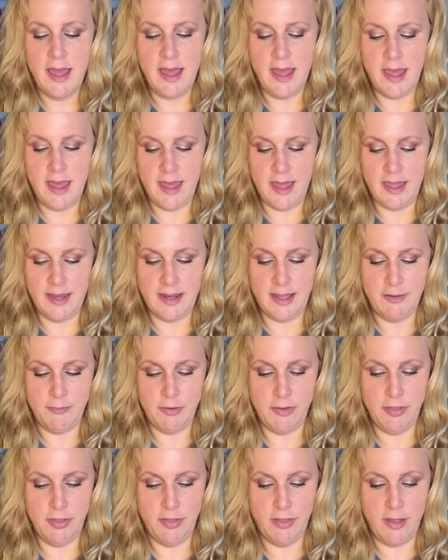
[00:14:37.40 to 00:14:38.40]
And I
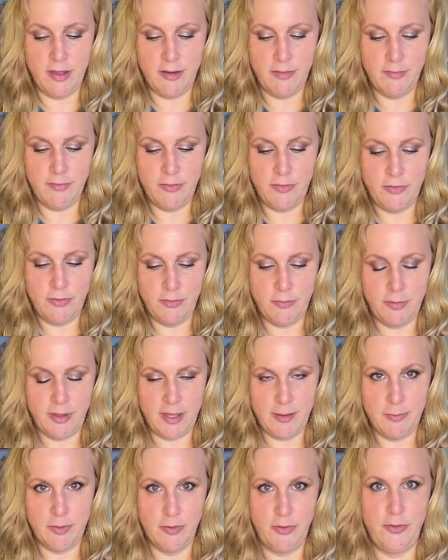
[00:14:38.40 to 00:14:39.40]
would love to be
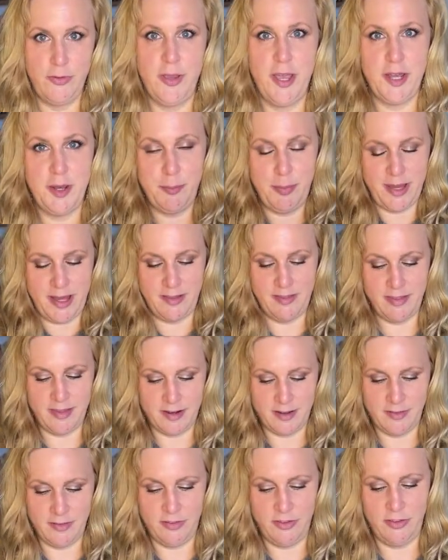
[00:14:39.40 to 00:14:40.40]
able to kind of pass it
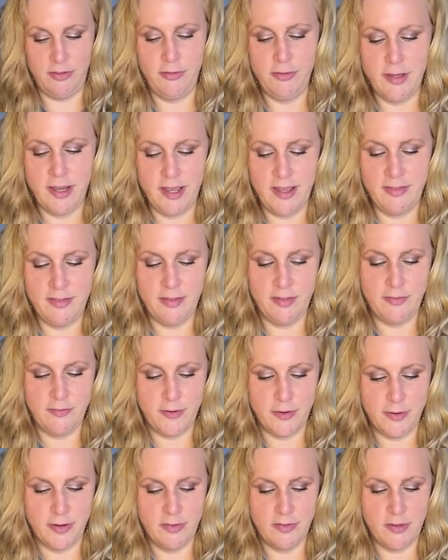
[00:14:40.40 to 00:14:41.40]
on to you guys as
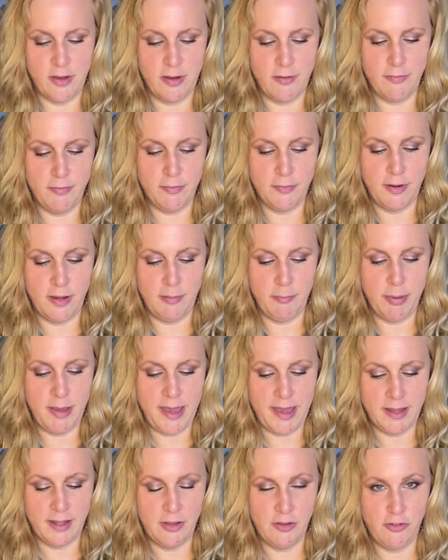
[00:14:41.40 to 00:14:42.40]
far as offering
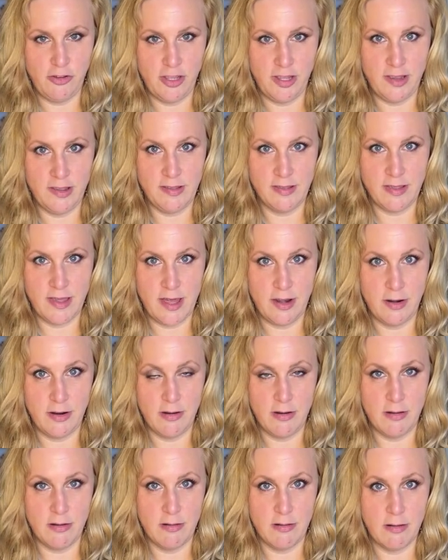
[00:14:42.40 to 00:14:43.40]
packages that
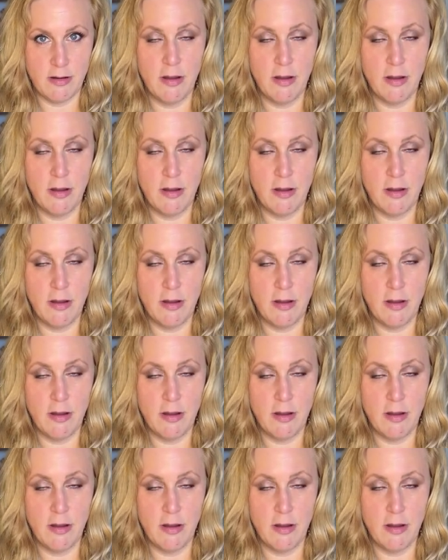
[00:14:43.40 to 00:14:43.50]
are